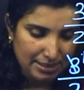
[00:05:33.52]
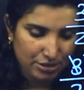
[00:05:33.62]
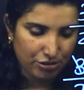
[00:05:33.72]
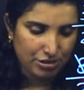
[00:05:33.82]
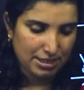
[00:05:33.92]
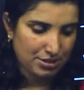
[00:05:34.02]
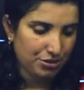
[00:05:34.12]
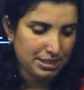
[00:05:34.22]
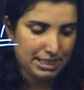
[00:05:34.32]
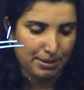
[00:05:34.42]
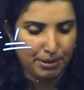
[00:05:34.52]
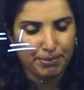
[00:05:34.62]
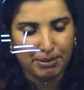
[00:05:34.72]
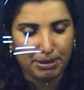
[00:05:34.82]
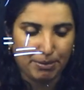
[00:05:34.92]
questions. We have to do the
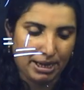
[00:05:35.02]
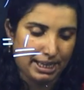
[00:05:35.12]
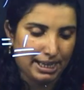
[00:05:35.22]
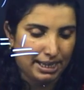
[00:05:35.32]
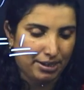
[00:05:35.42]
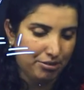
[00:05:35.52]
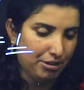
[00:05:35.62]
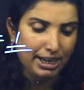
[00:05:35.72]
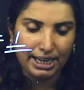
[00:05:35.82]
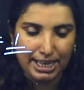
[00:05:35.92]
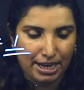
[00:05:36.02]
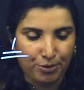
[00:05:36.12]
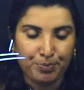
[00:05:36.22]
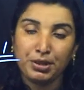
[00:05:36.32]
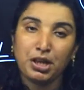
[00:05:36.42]
basic fraction division.
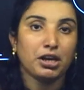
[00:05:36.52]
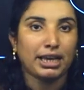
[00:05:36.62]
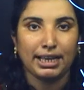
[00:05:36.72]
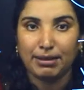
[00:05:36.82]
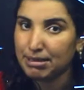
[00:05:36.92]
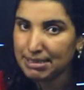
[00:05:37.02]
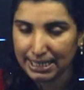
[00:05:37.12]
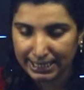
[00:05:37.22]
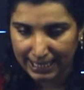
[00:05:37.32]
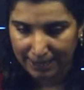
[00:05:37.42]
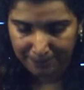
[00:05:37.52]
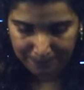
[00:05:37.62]
Okay, let's start. We have